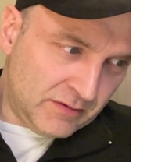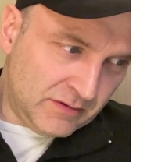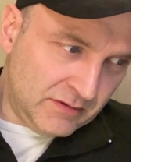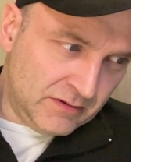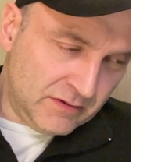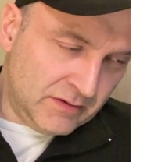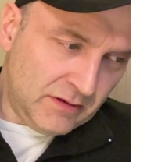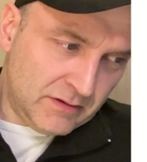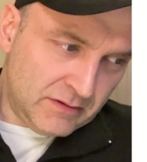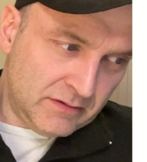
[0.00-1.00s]

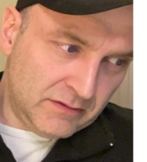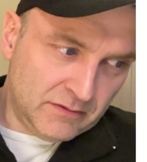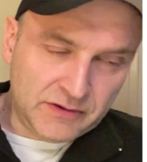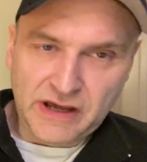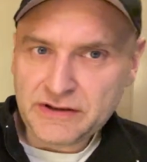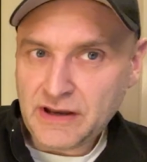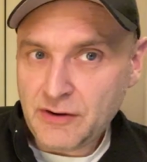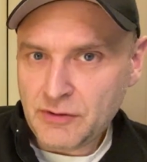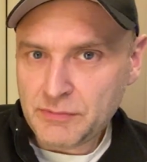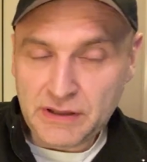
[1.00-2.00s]
United
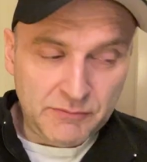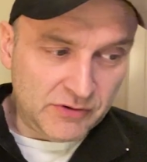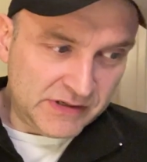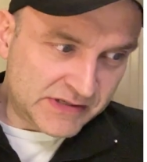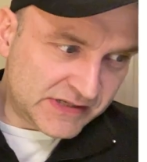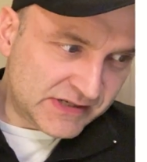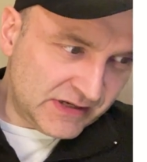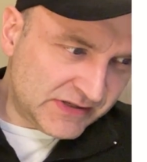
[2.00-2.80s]
Arab Emirates?